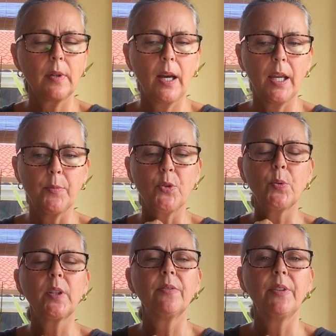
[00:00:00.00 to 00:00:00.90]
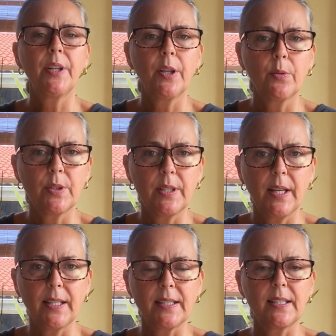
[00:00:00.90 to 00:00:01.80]
I am doing a video
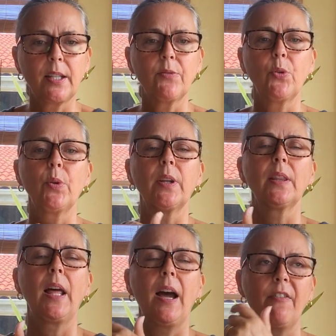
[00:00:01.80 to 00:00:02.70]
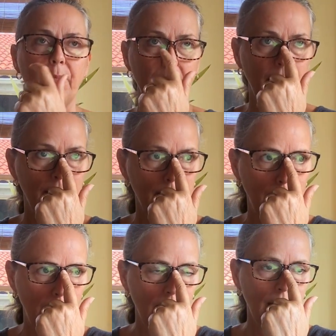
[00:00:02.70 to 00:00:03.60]
today instead of doing a live because
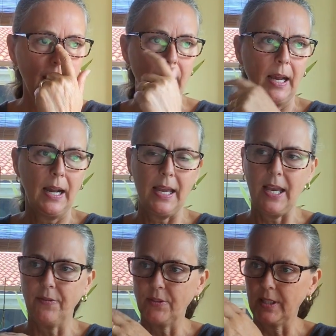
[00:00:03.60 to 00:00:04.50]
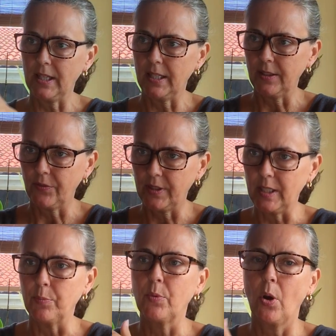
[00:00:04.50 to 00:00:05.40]
I have to kind of
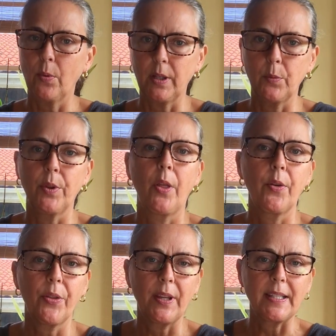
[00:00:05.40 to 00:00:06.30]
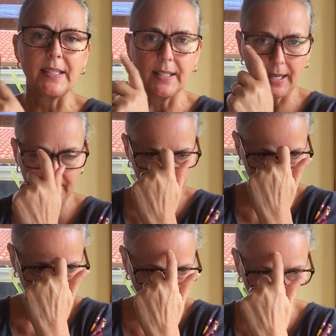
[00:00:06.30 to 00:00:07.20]
keep going with other things today.
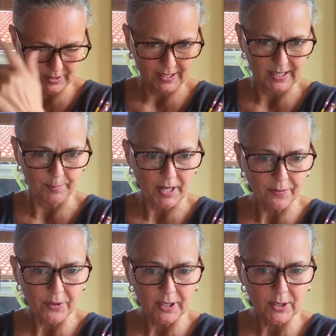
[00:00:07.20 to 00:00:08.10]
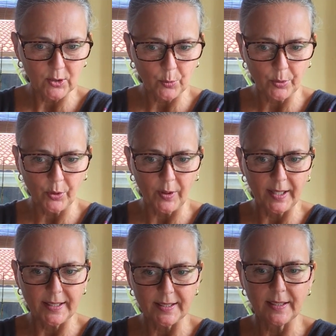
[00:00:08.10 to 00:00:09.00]
And so since I'm not feeling super
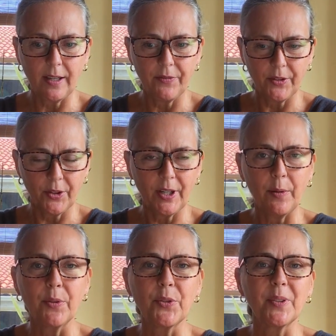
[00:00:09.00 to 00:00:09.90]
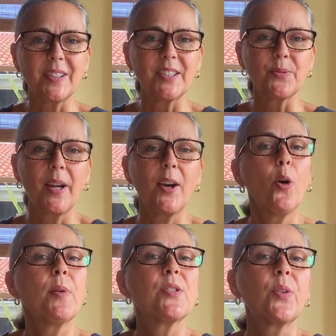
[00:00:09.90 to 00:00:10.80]
great, I figured I would do it this way.
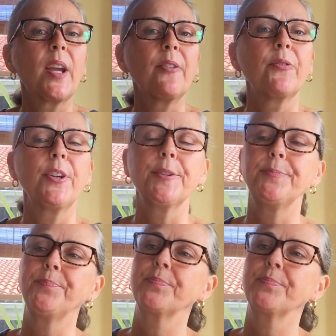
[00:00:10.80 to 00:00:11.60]
Hope it's okay for you.